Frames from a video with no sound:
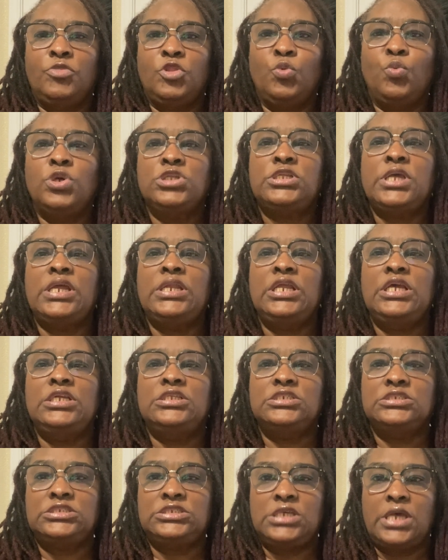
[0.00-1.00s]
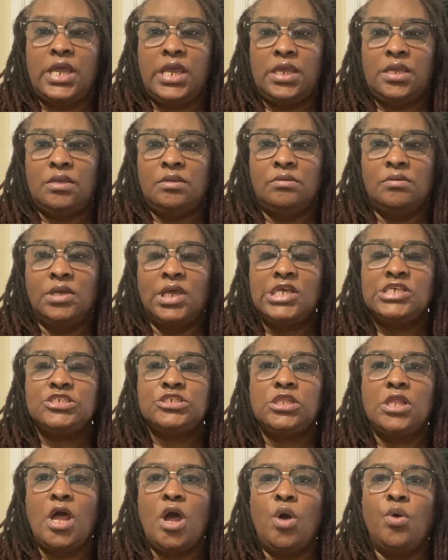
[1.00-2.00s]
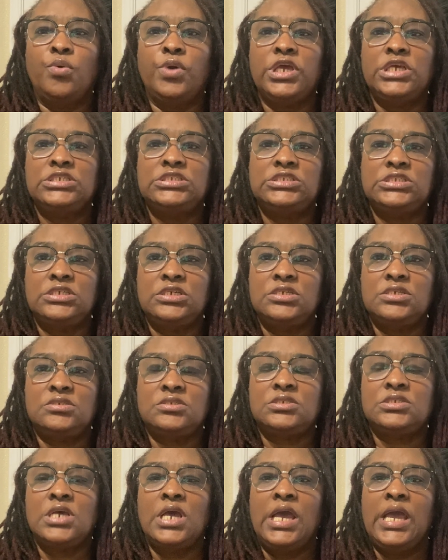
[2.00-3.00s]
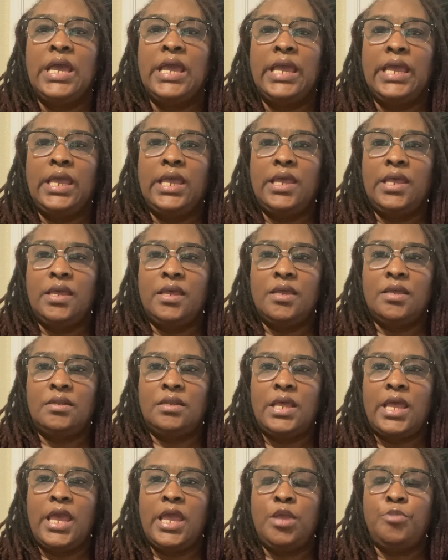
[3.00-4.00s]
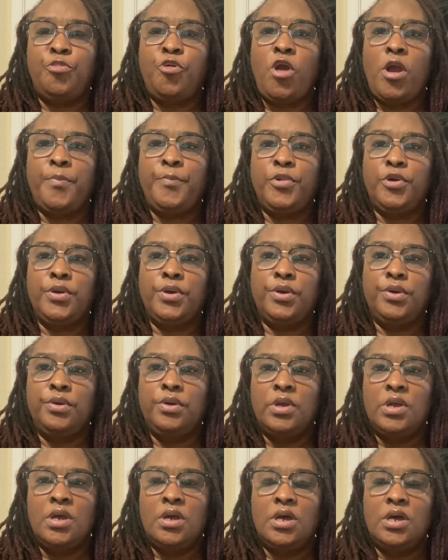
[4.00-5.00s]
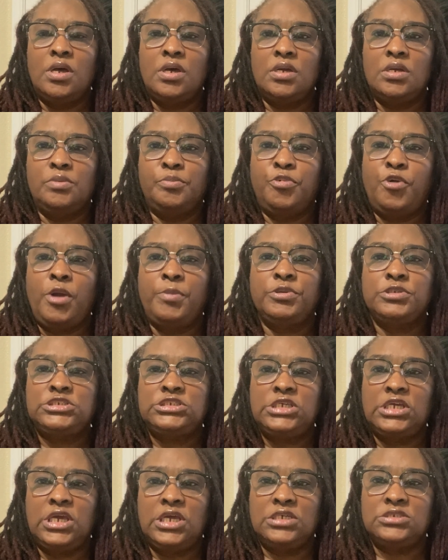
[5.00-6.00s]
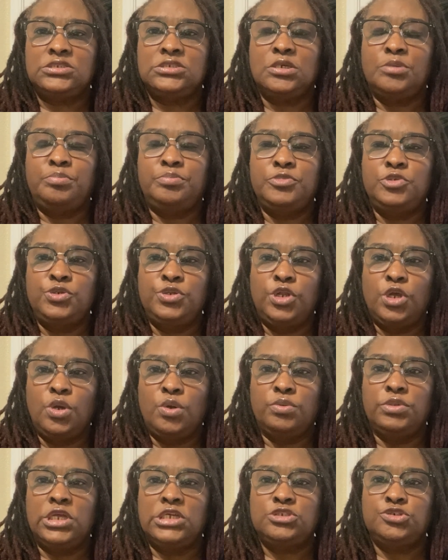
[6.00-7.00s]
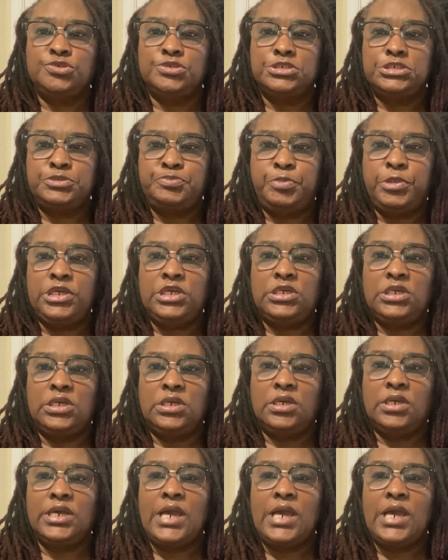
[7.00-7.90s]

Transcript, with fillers: what they need to say, as long as it's in a proper text of, you know, that you're speaking